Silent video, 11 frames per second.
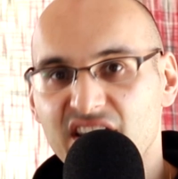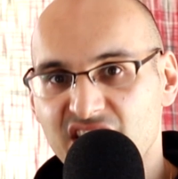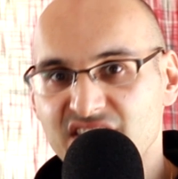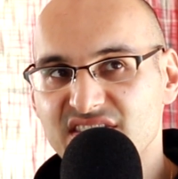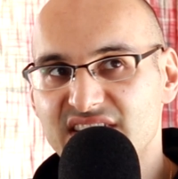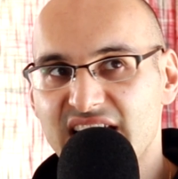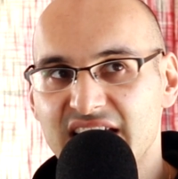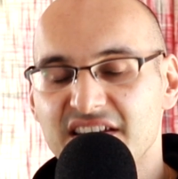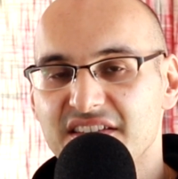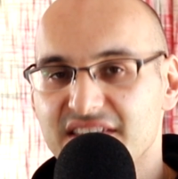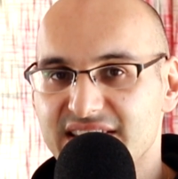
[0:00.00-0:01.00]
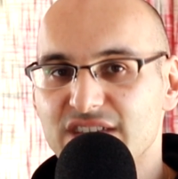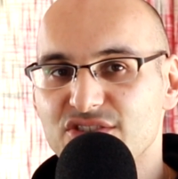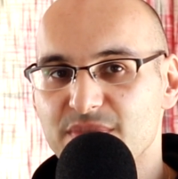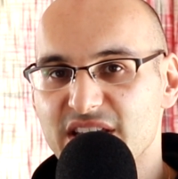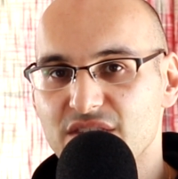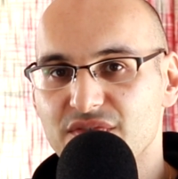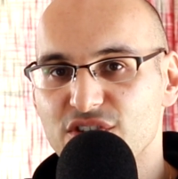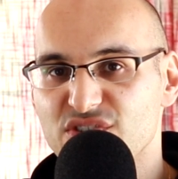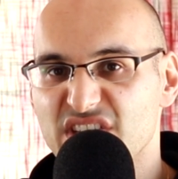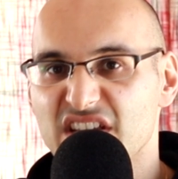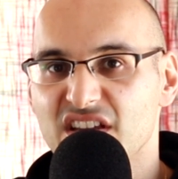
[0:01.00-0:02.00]
And I understand that sounds a bit
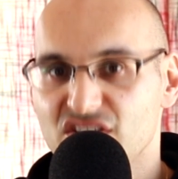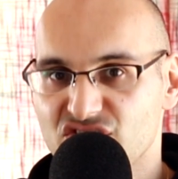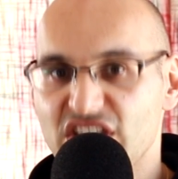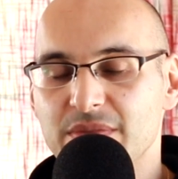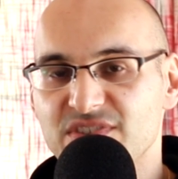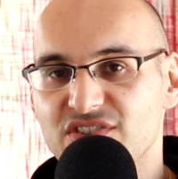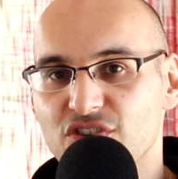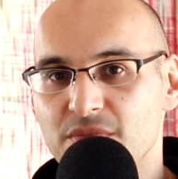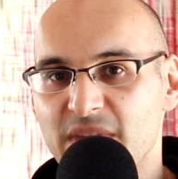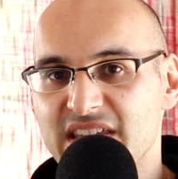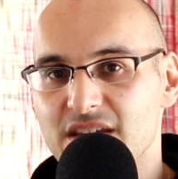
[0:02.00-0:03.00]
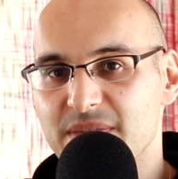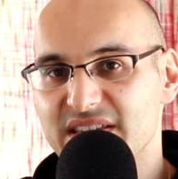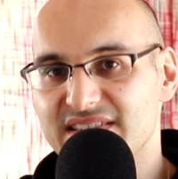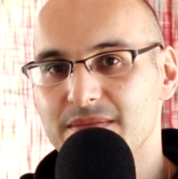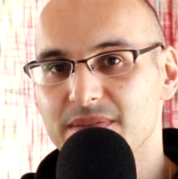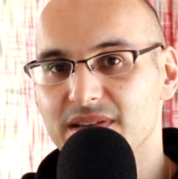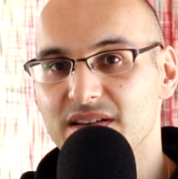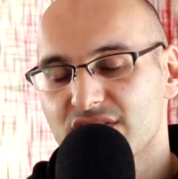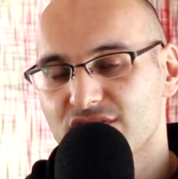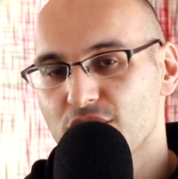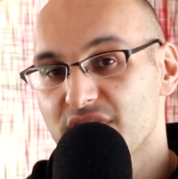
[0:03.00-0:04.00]
confusing. James is going to make it a bit simpler.
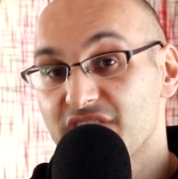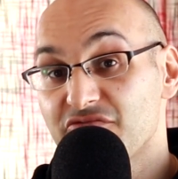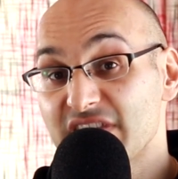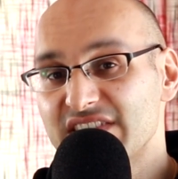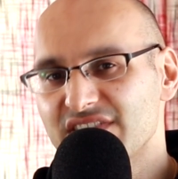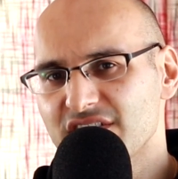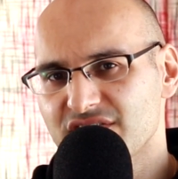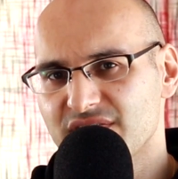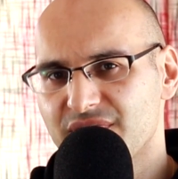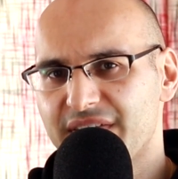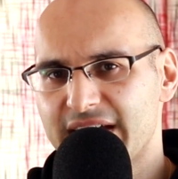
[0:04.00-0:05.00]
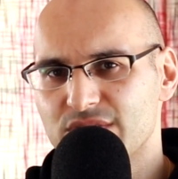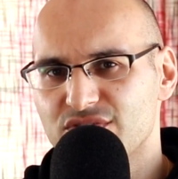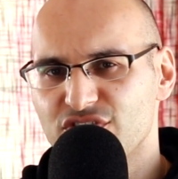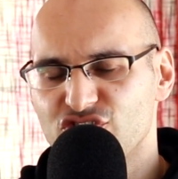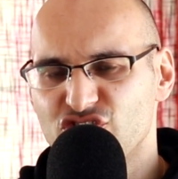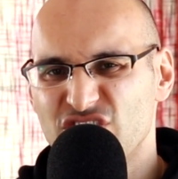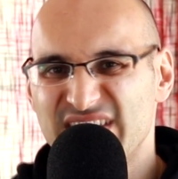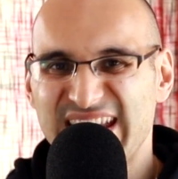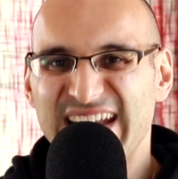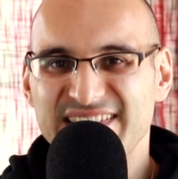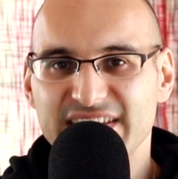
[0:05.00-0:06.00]
So the researchers found that
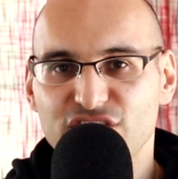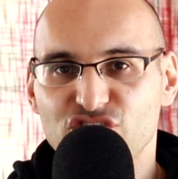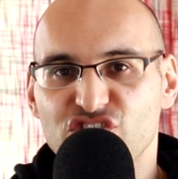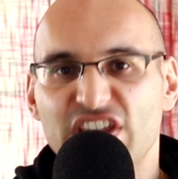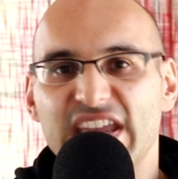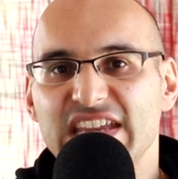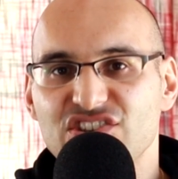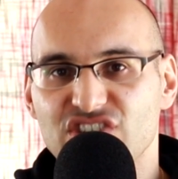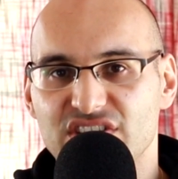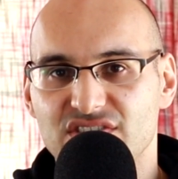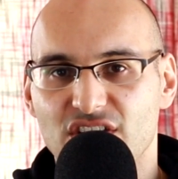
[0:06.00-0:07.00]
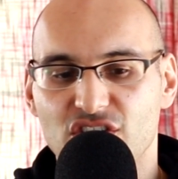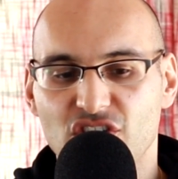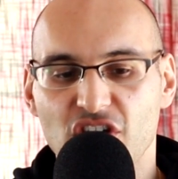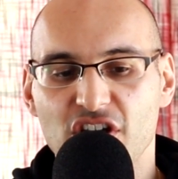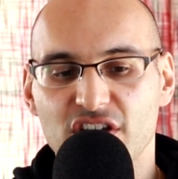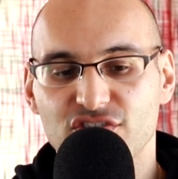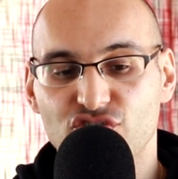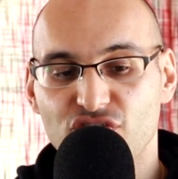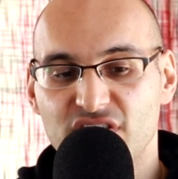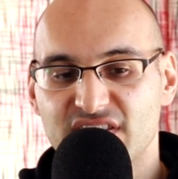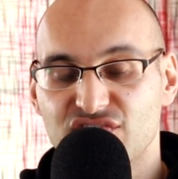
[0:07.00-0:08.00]
genetic changes occurred
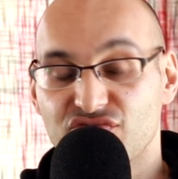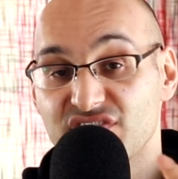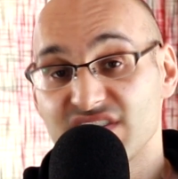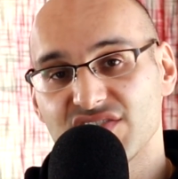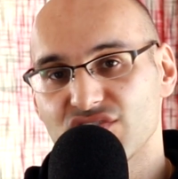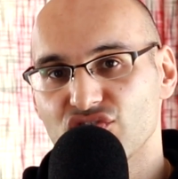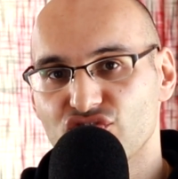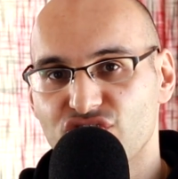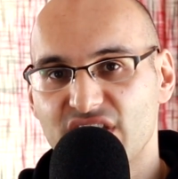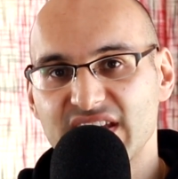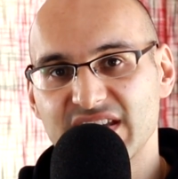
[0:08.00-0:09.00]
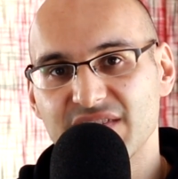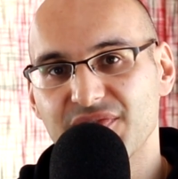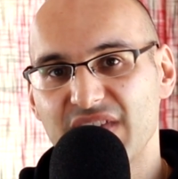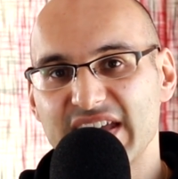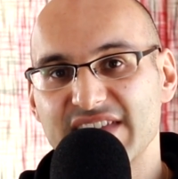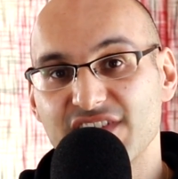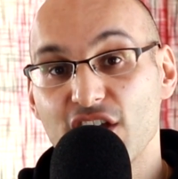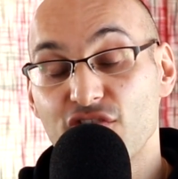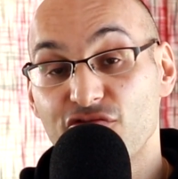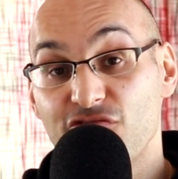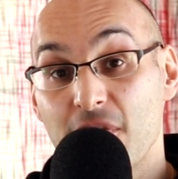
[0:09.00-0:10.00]
during this resistance training phase
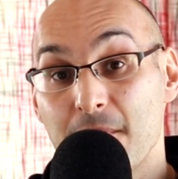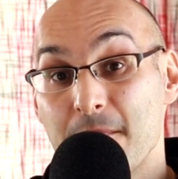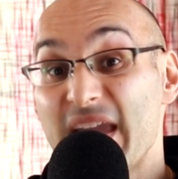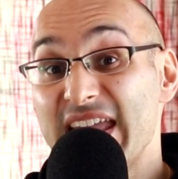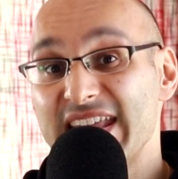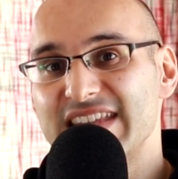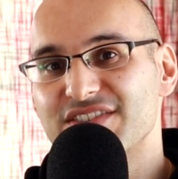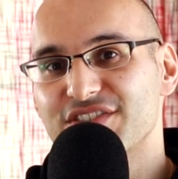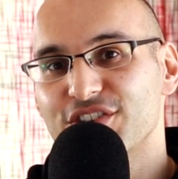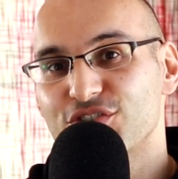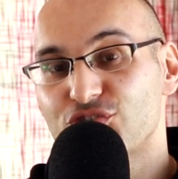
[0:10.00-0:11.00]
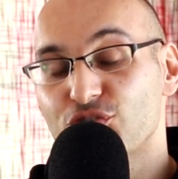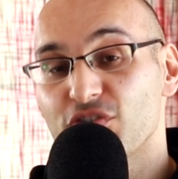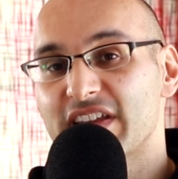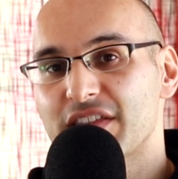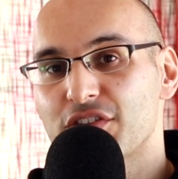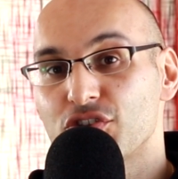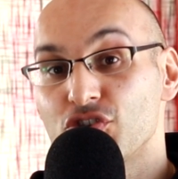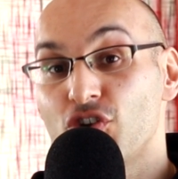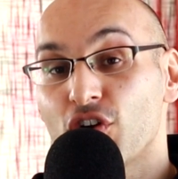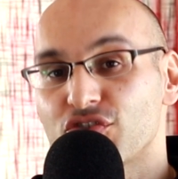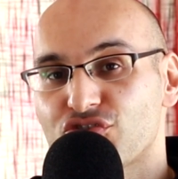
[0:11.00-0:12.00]
remained during the
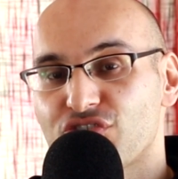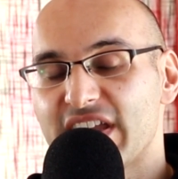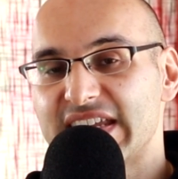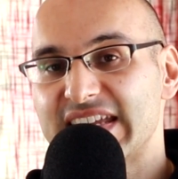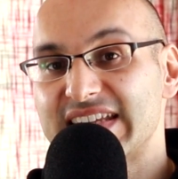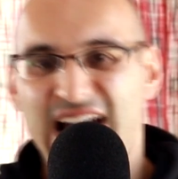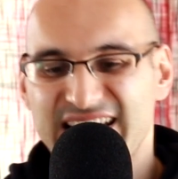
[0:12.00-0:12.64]
non-training.